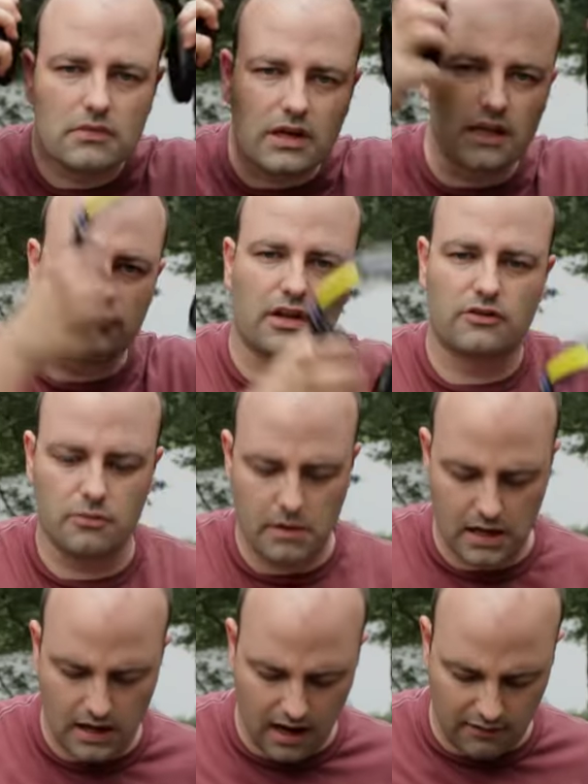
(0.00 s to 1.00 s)
And it's not too
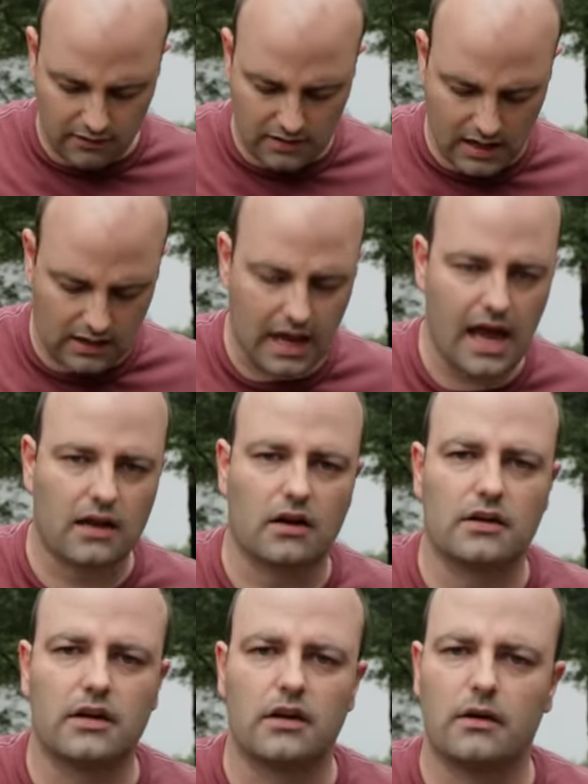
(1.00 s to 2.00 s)
bad. I have a dead cat
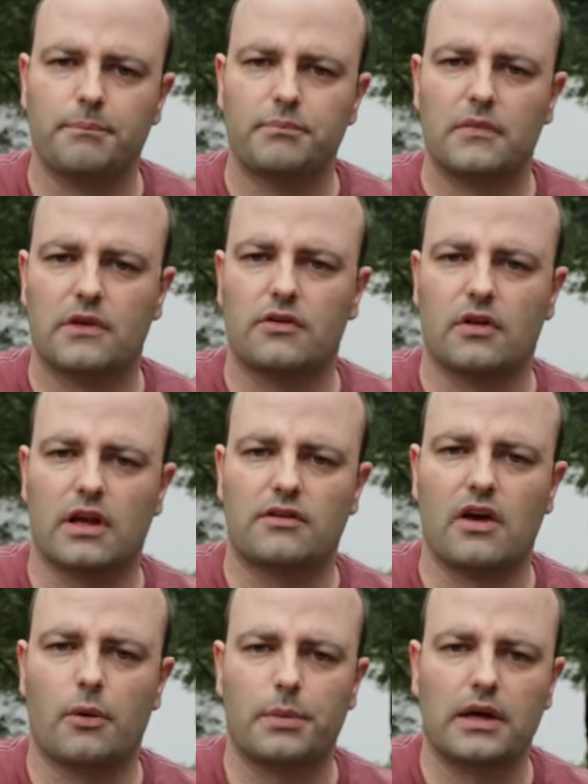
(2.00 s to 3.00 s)
on here, so that's
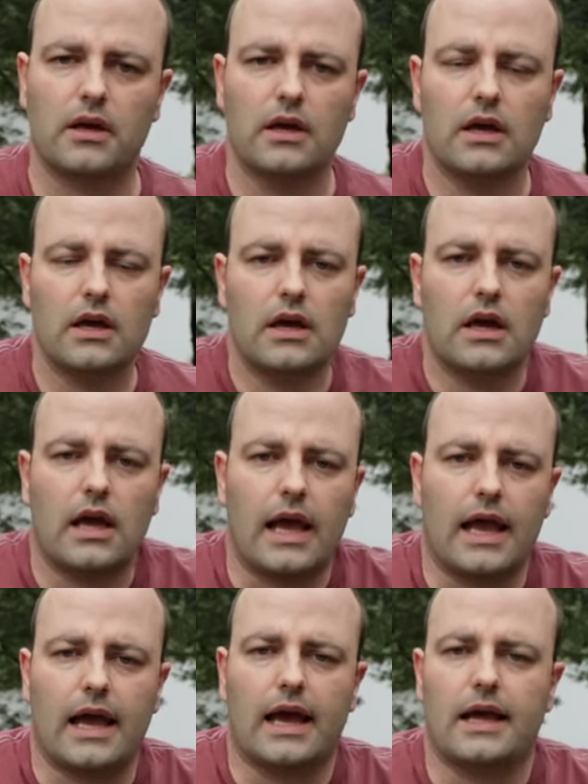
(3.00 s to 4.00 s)
helping.
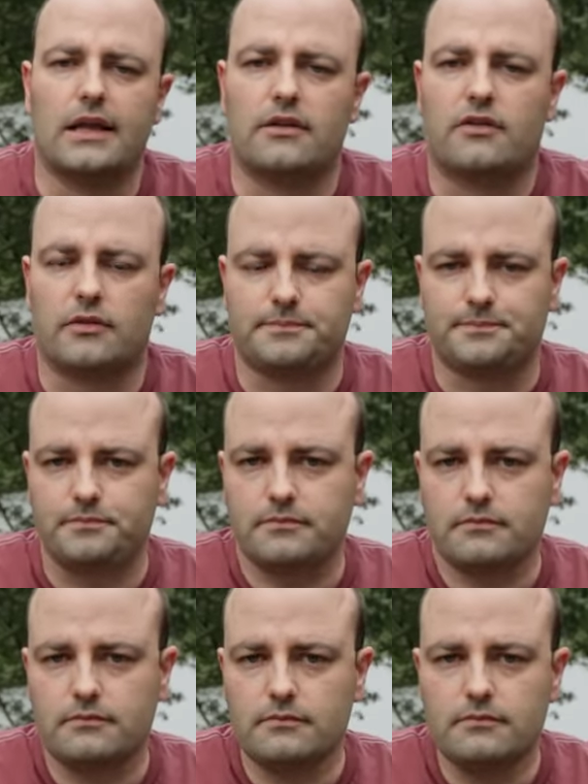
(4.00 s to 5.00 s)
And
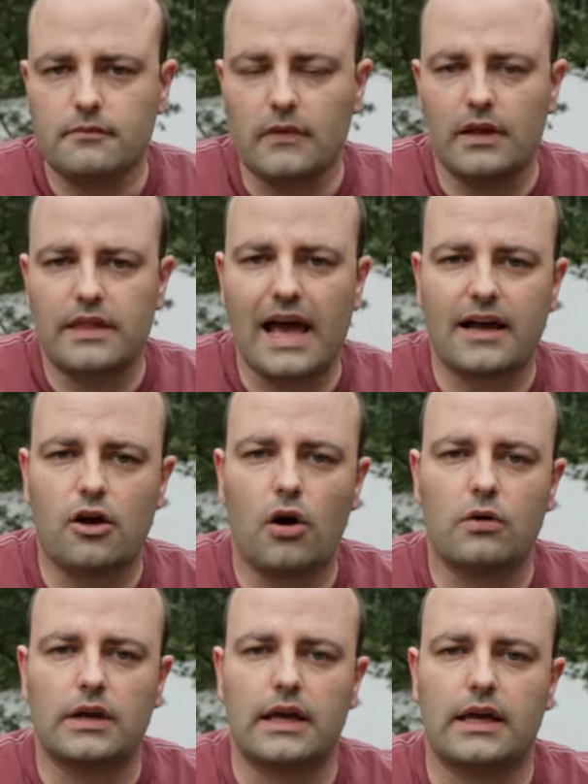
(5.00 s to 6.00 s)
that
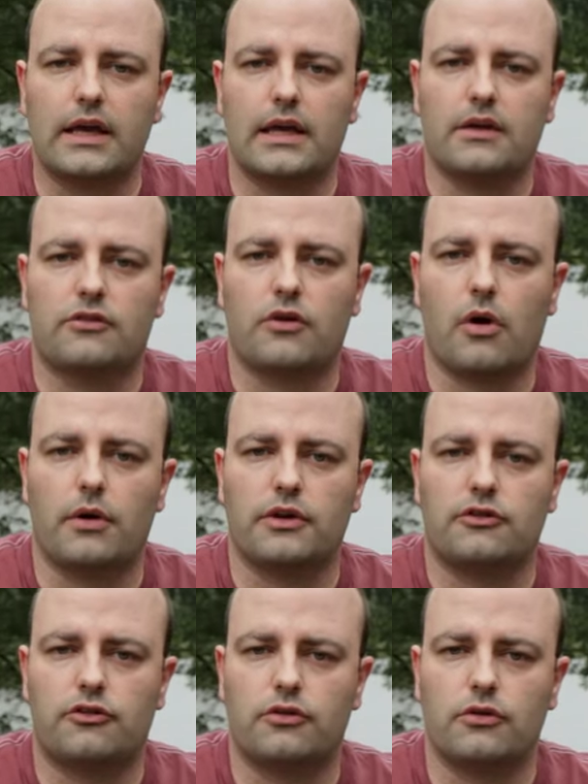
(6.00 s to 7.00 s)
coating is going
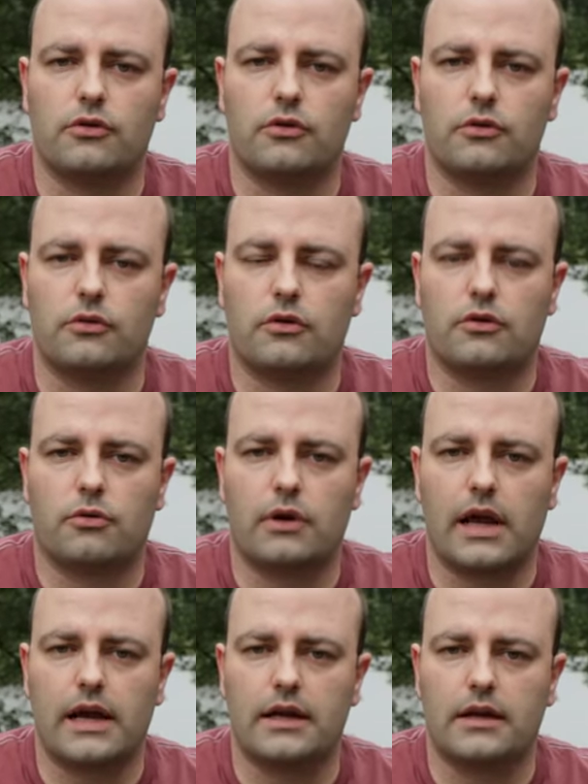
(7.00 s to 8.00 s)
to
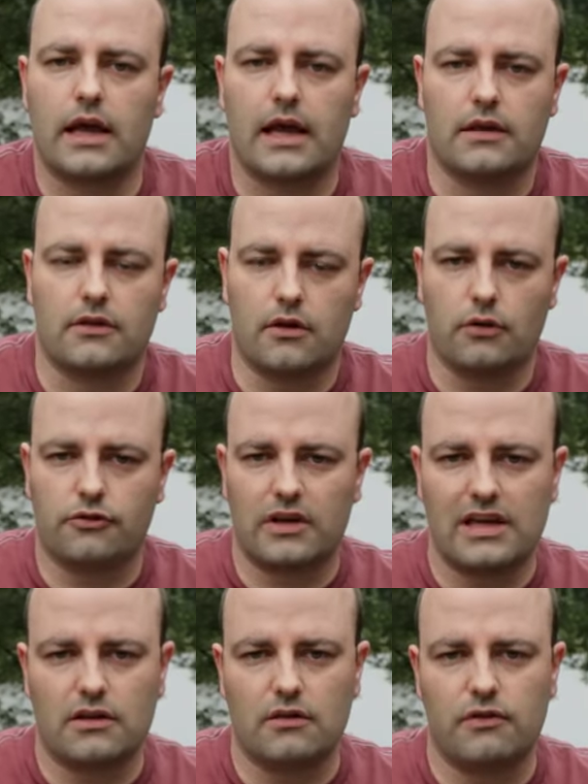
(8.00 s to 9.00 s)
create, and those
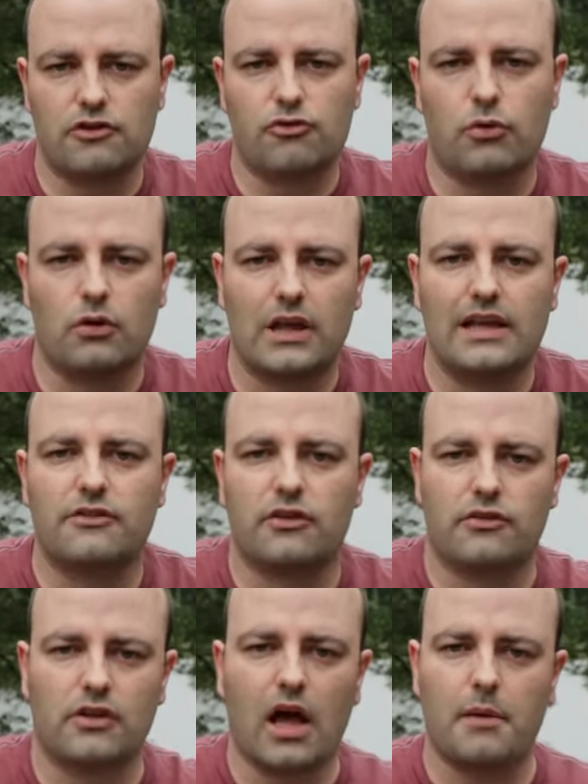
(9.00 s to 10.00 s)
individual
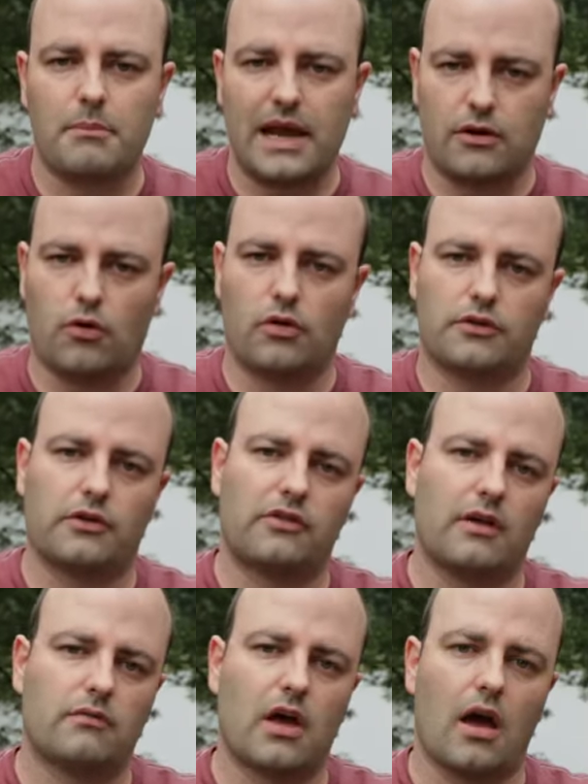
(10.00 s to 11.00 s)
lenses not made all at the
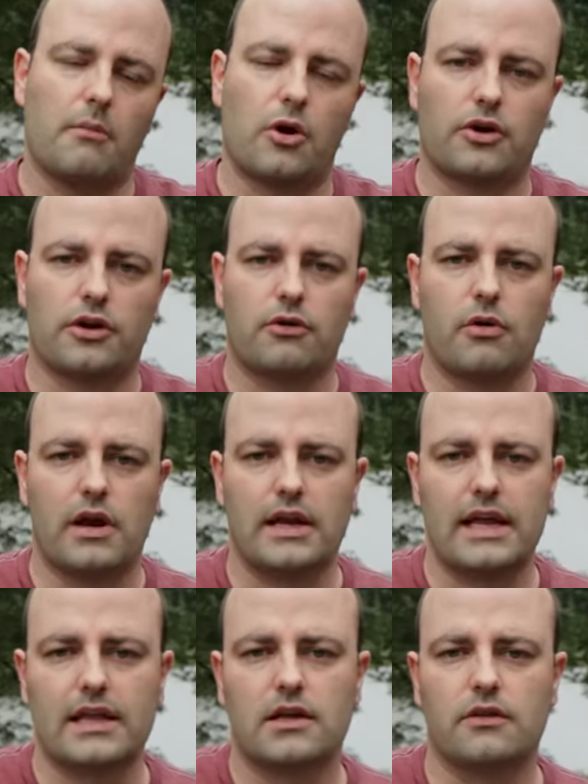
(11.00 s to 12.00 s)
same time are going to create
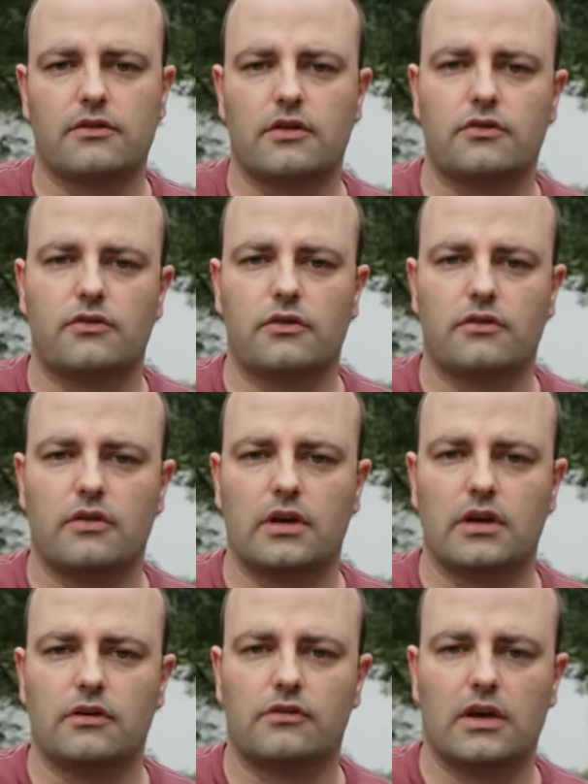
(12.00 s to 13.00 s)

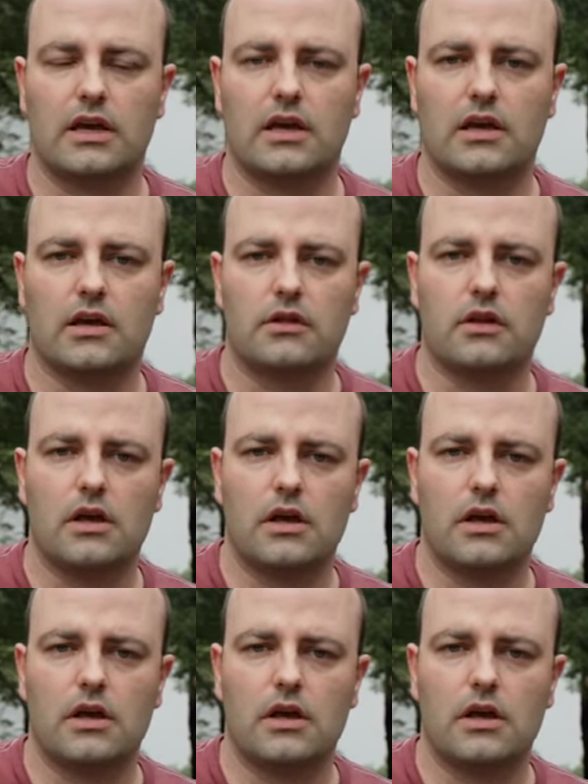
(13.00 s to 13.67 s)
inconsistencies in